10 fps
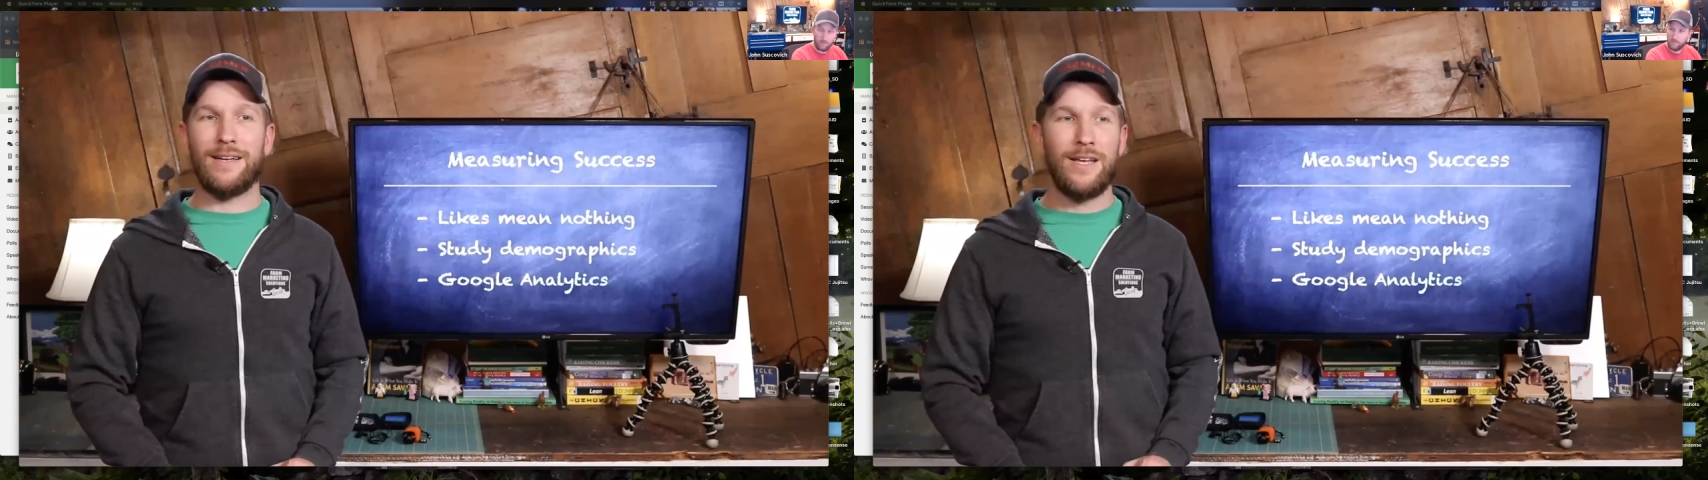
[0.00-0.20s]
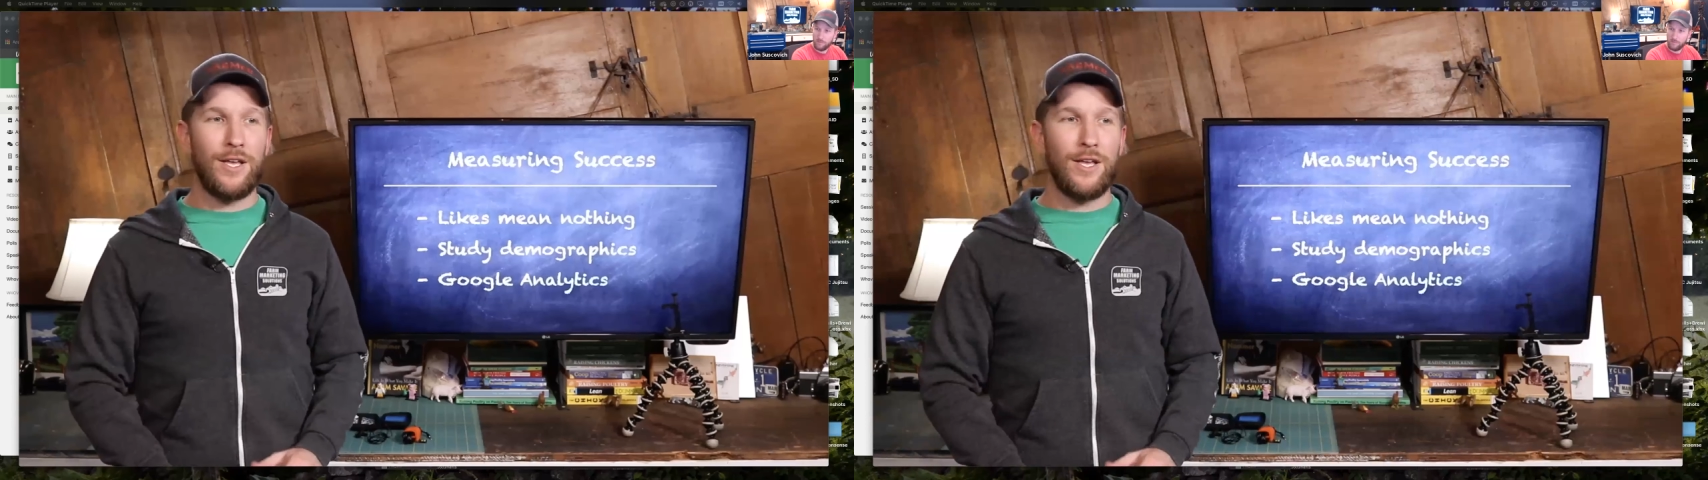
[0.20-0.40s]

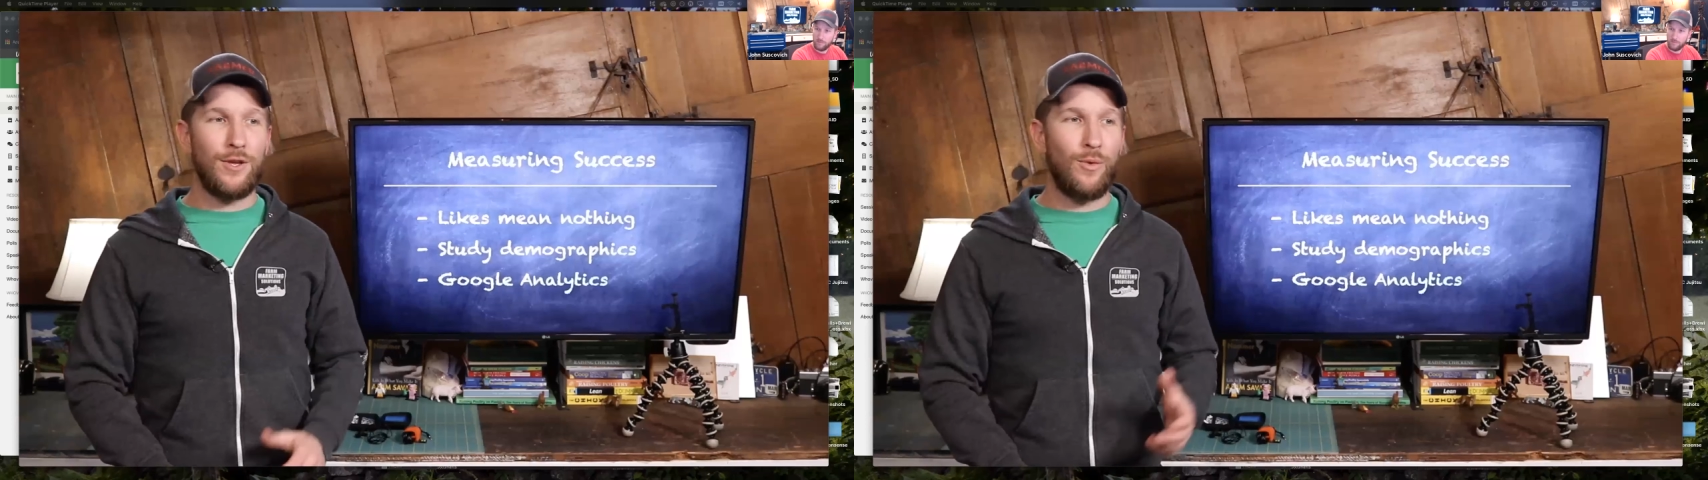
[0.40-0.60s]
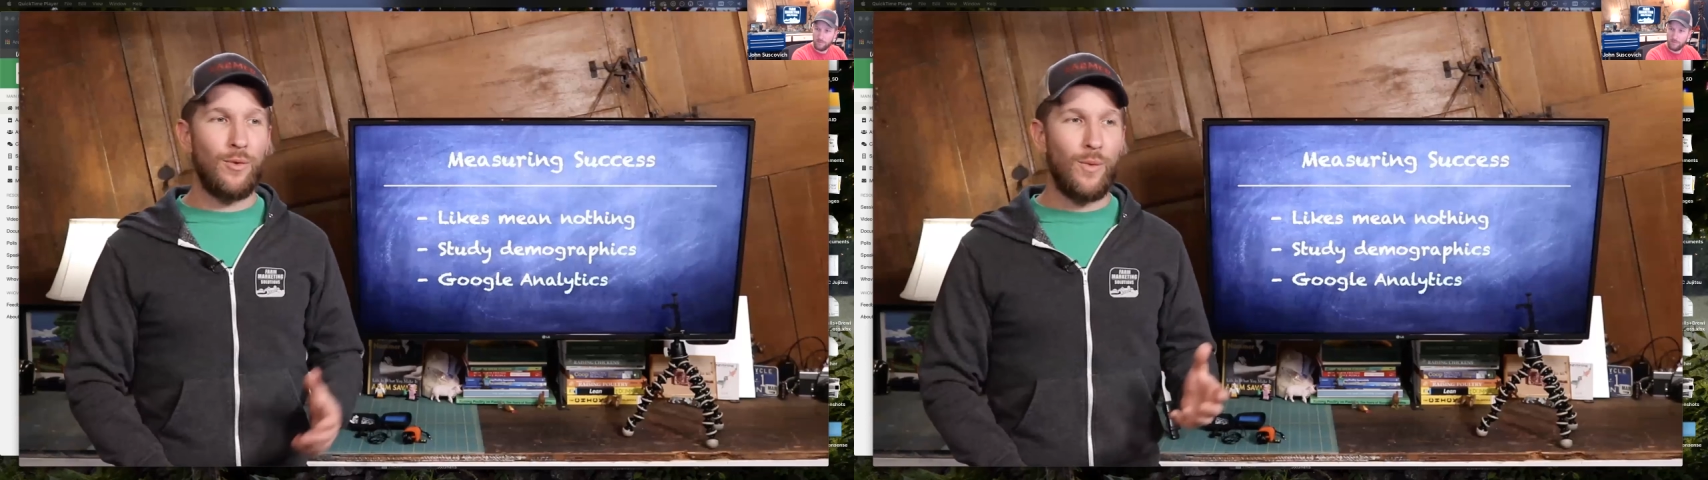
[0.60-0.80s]
You
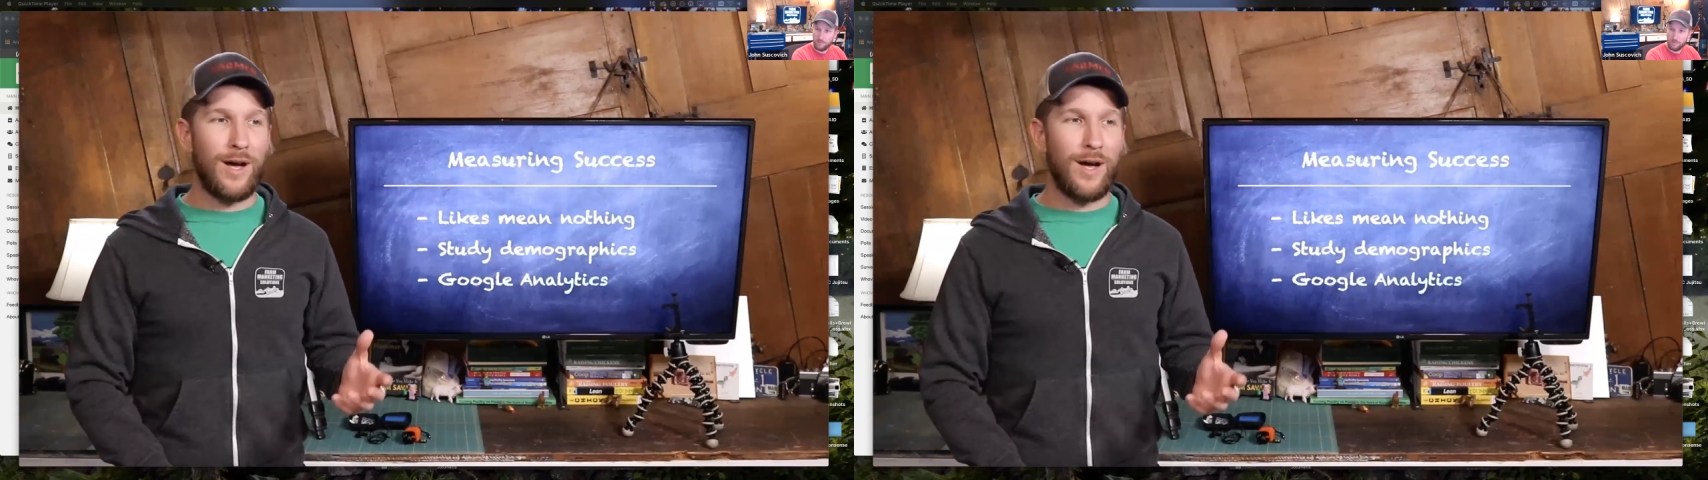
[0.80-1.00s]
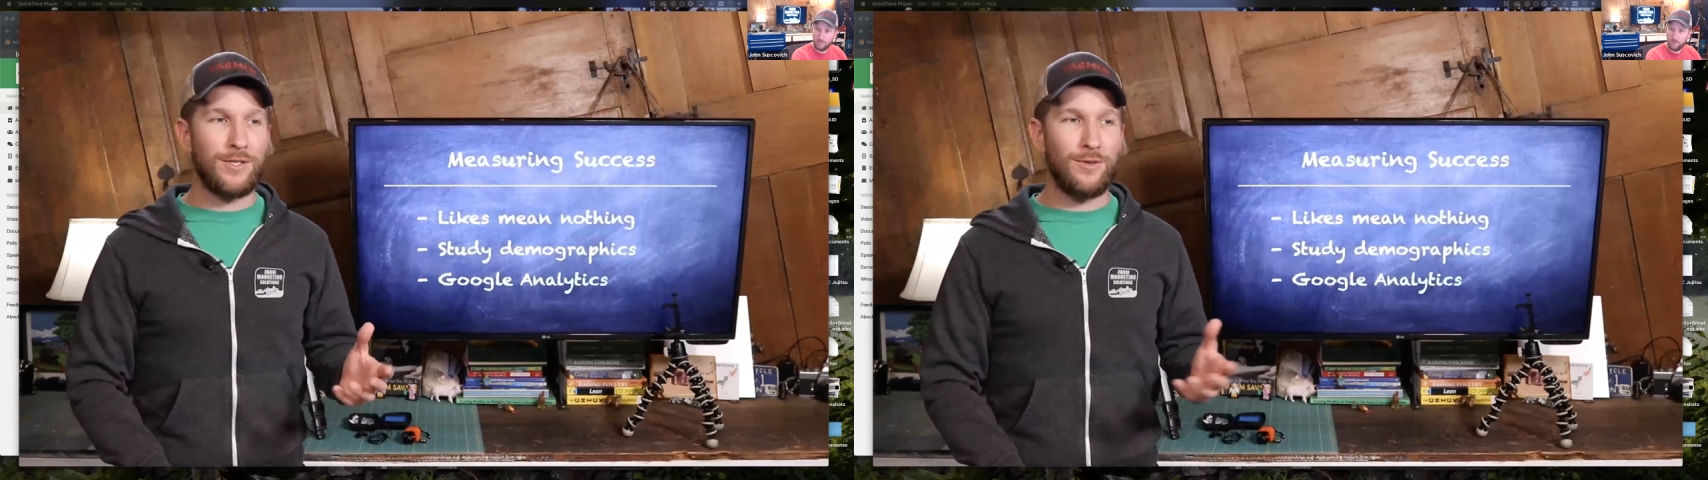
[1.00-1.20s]
don't want
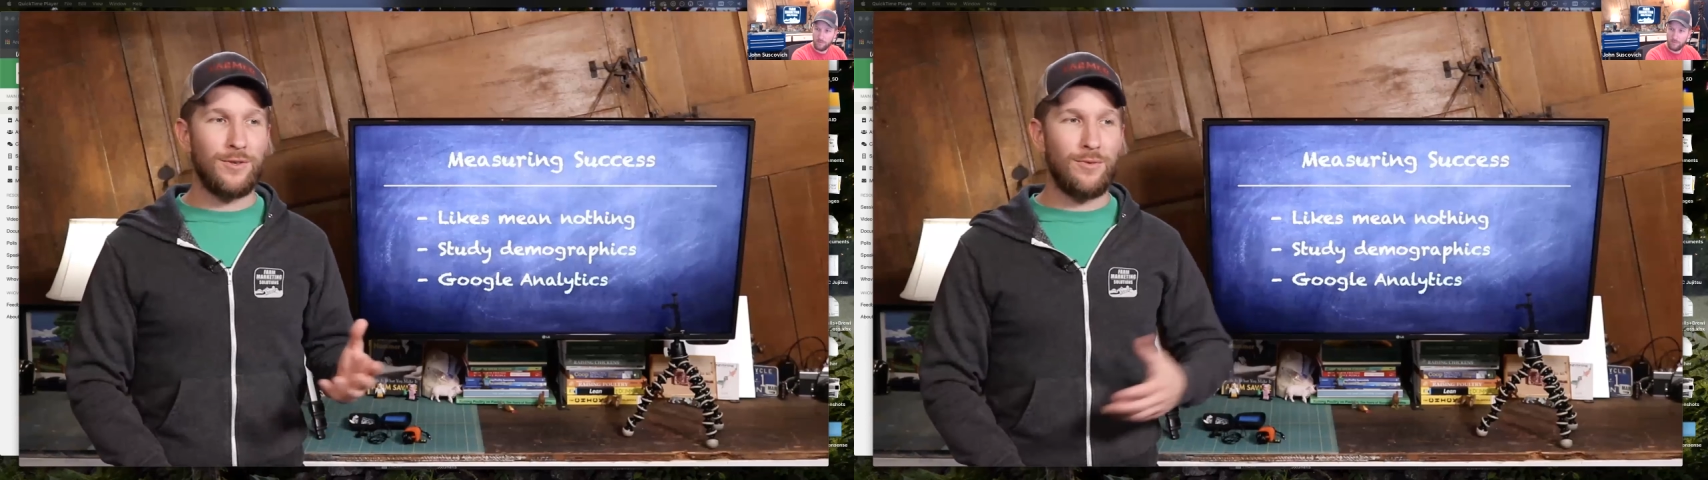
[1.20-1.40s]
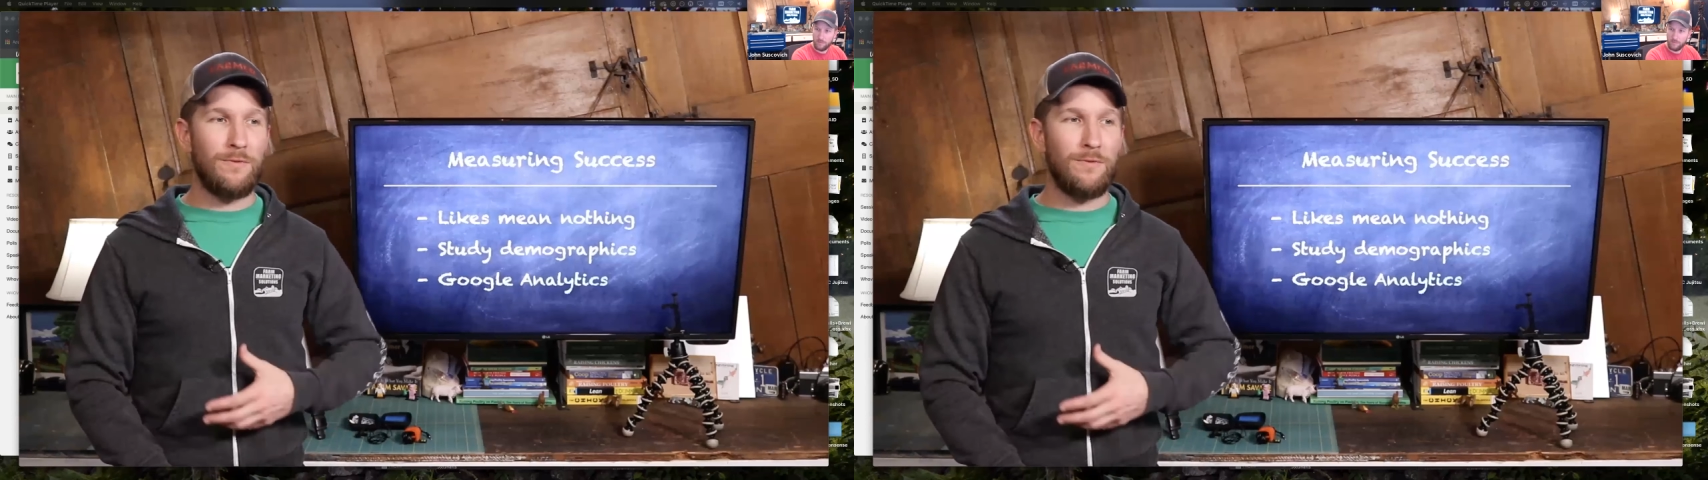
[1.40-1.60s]

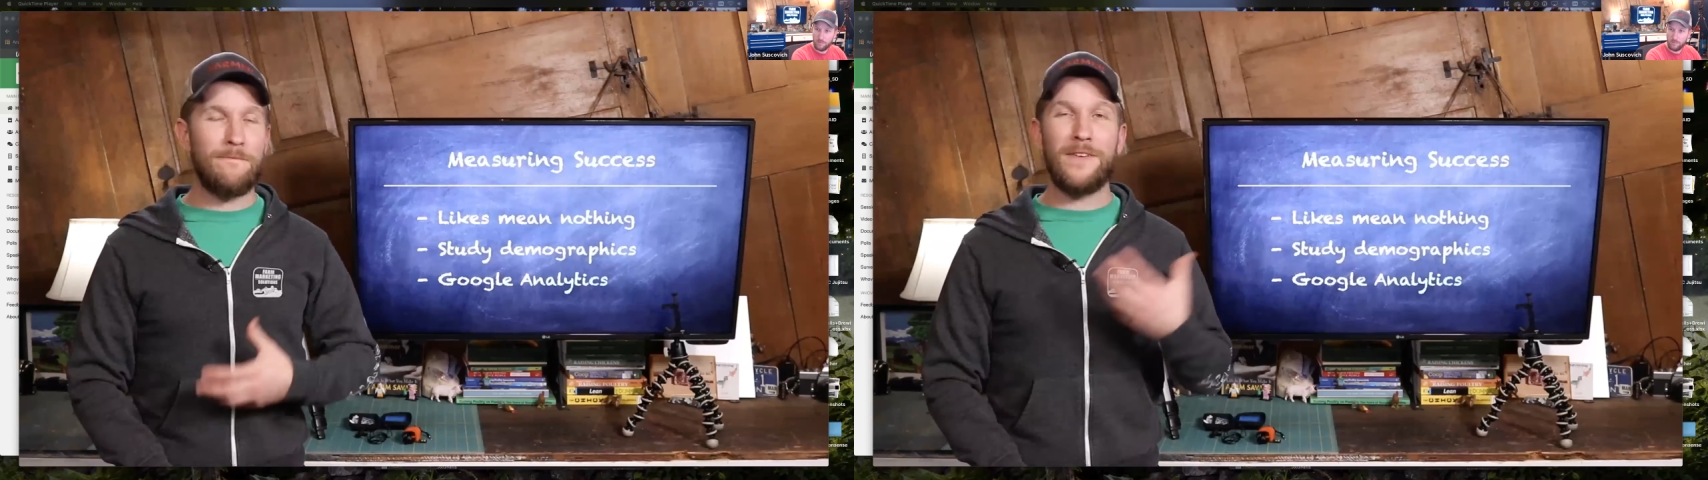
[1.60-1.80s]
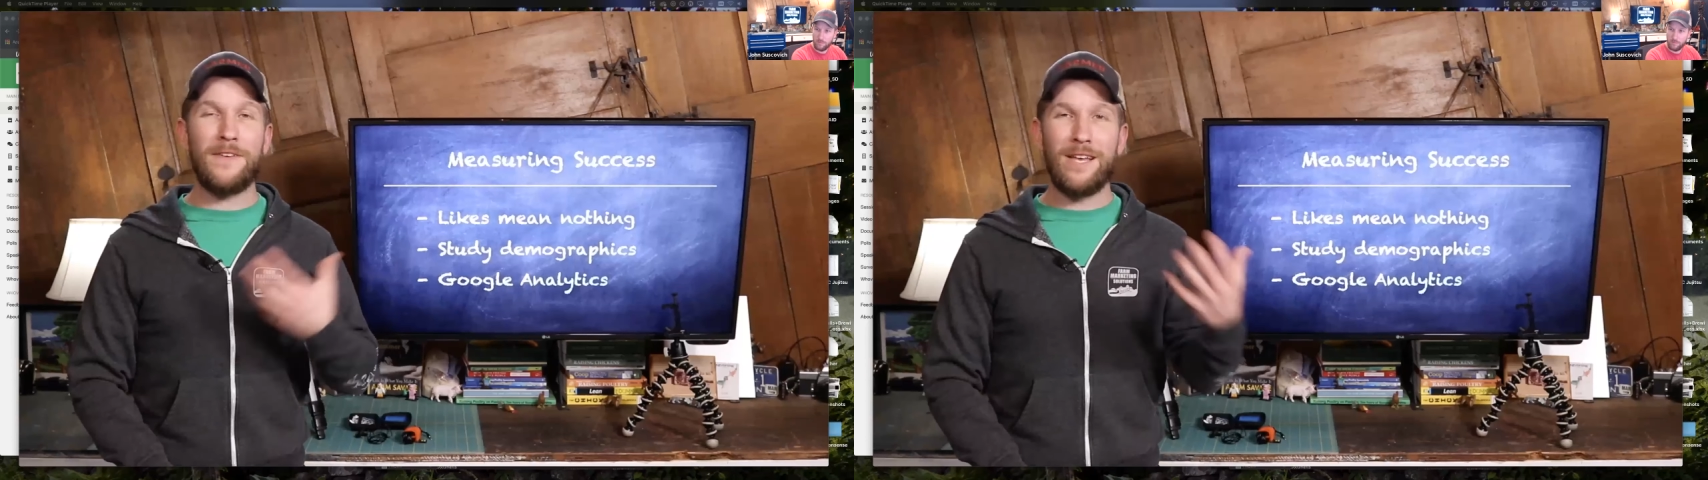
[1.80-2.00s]
to
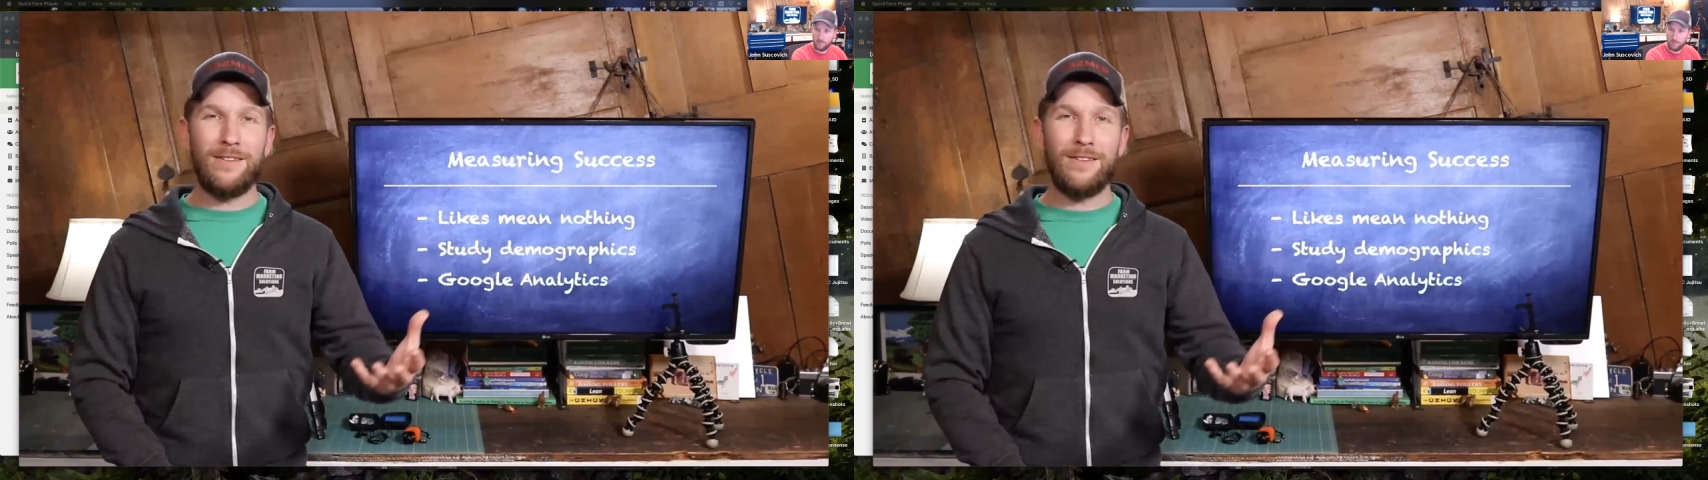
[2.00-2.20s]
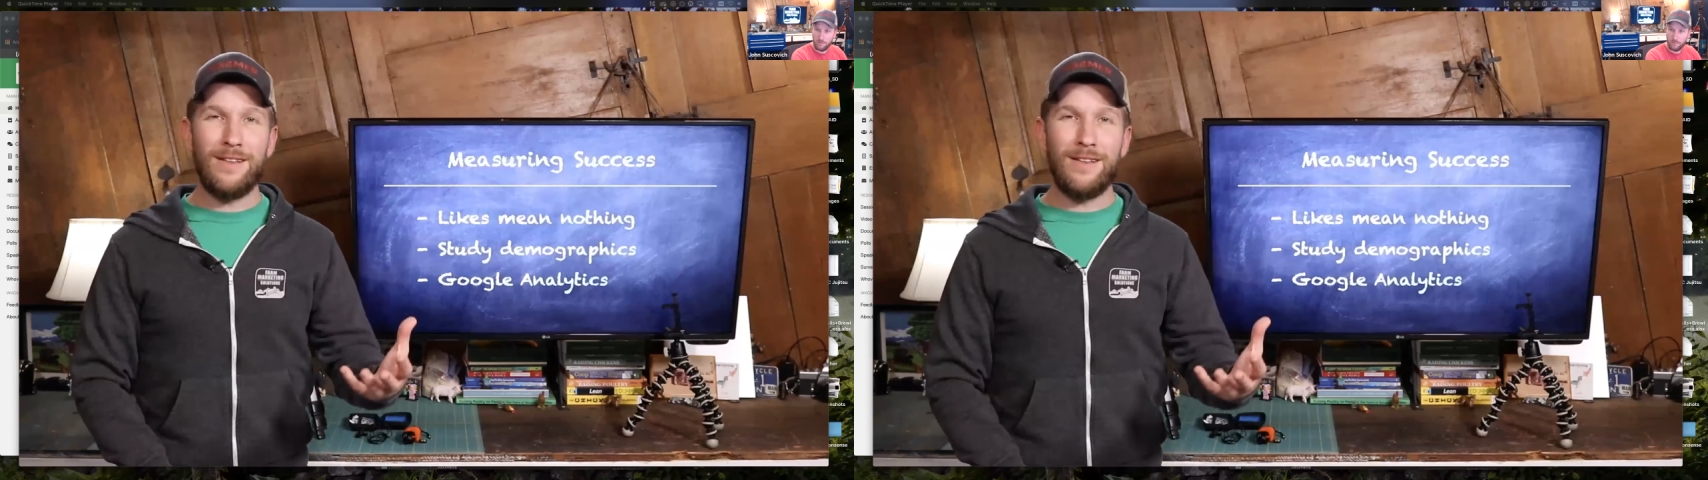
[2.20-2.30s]
feel